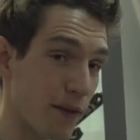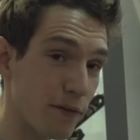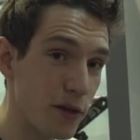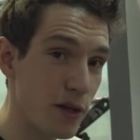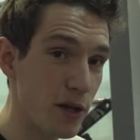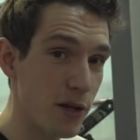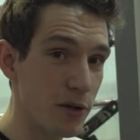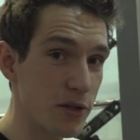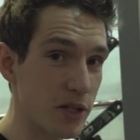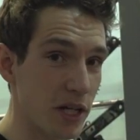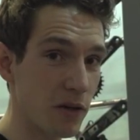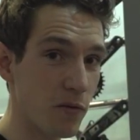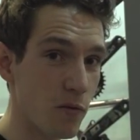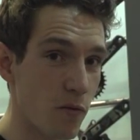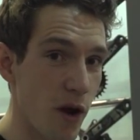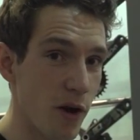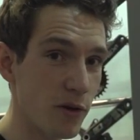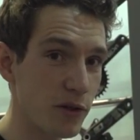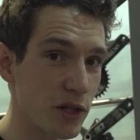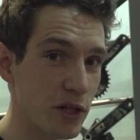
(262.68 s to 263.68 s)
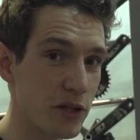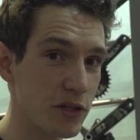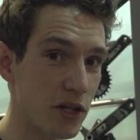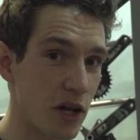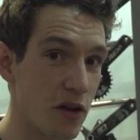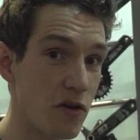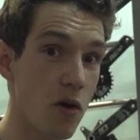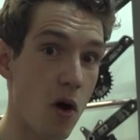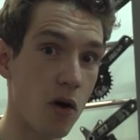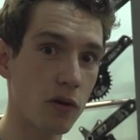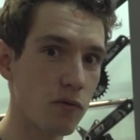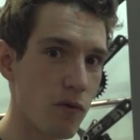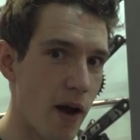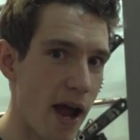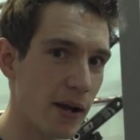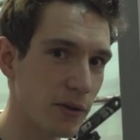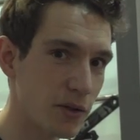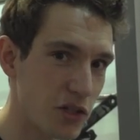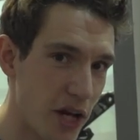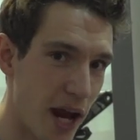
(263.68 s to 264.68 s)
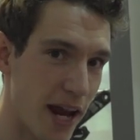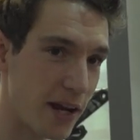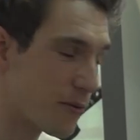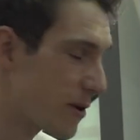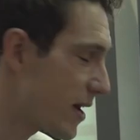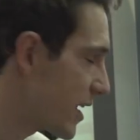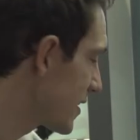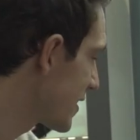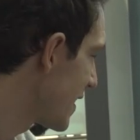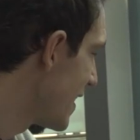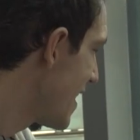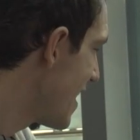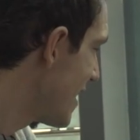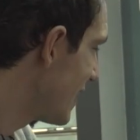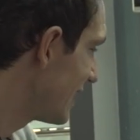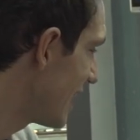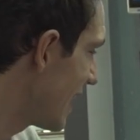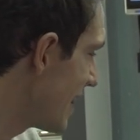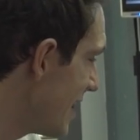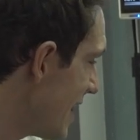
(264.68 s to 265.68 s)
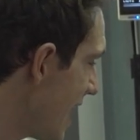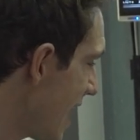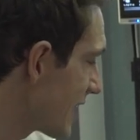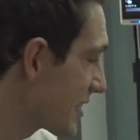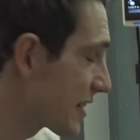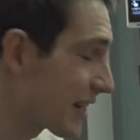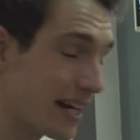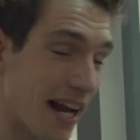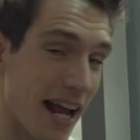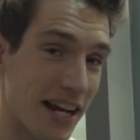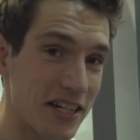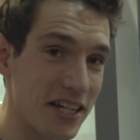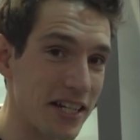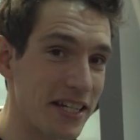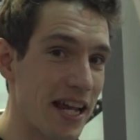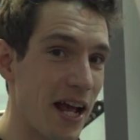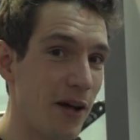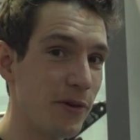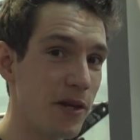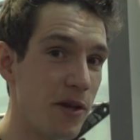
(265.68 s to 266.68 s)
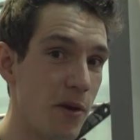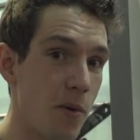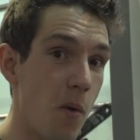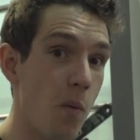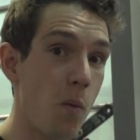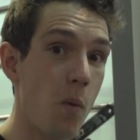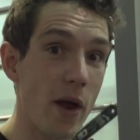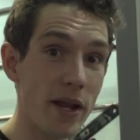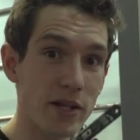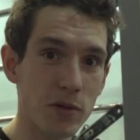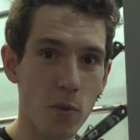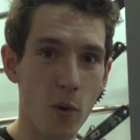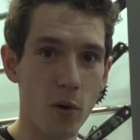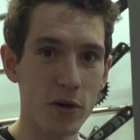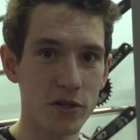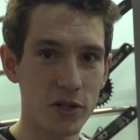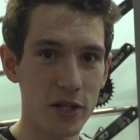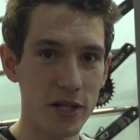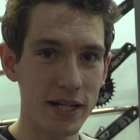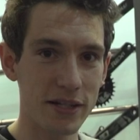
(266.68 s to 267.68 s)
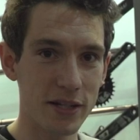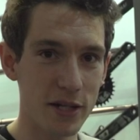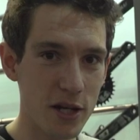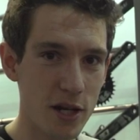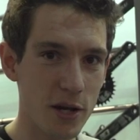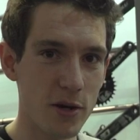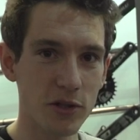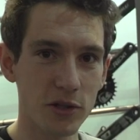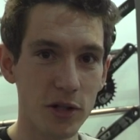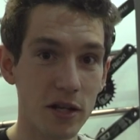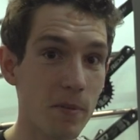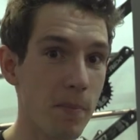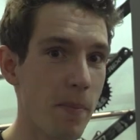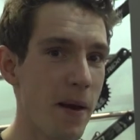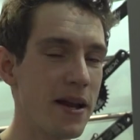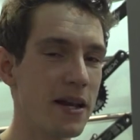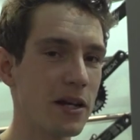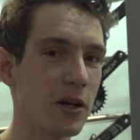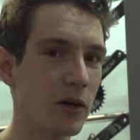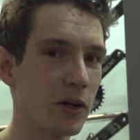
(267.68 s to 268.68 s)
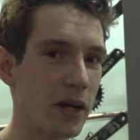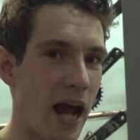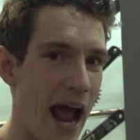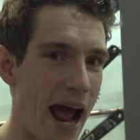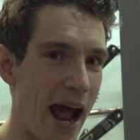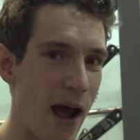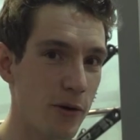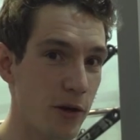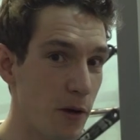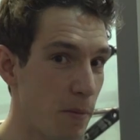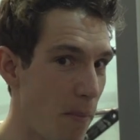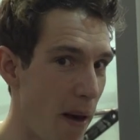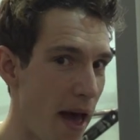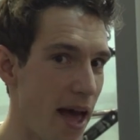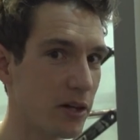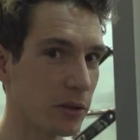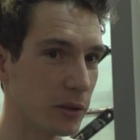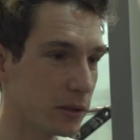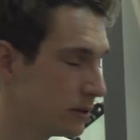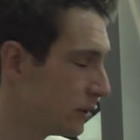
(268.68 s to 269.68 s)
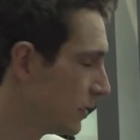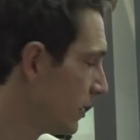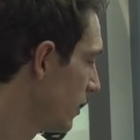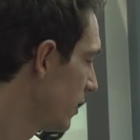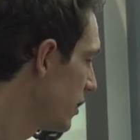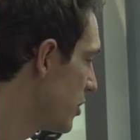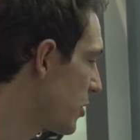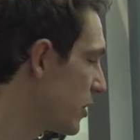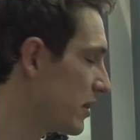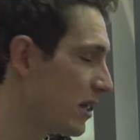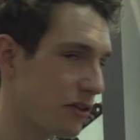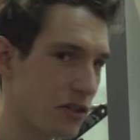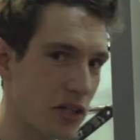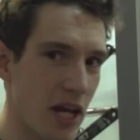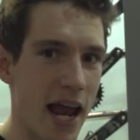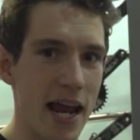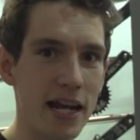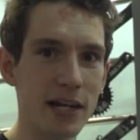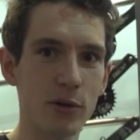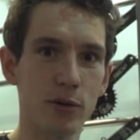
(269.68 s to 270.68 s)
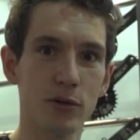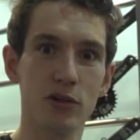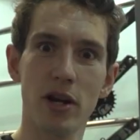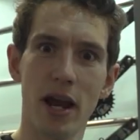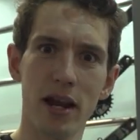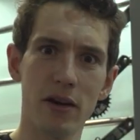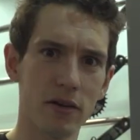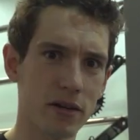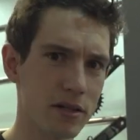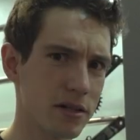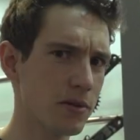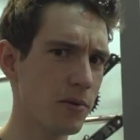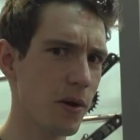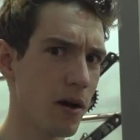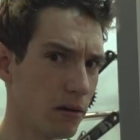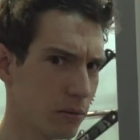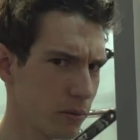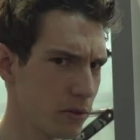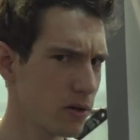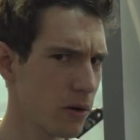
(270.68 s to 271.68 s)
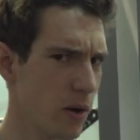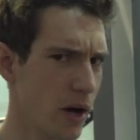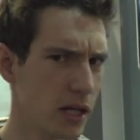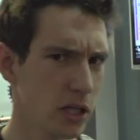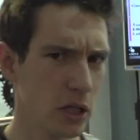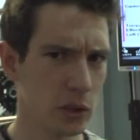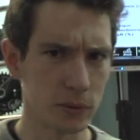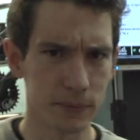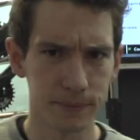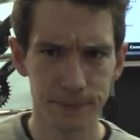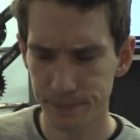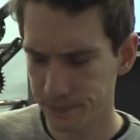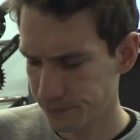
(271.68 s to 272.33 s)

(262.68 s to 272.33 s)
if you're using rotors non-round chain rings, then this can actually tell you which ones you need to use. So depending on how you pedal, you can then tailor your chain rings as well, It's quite cool.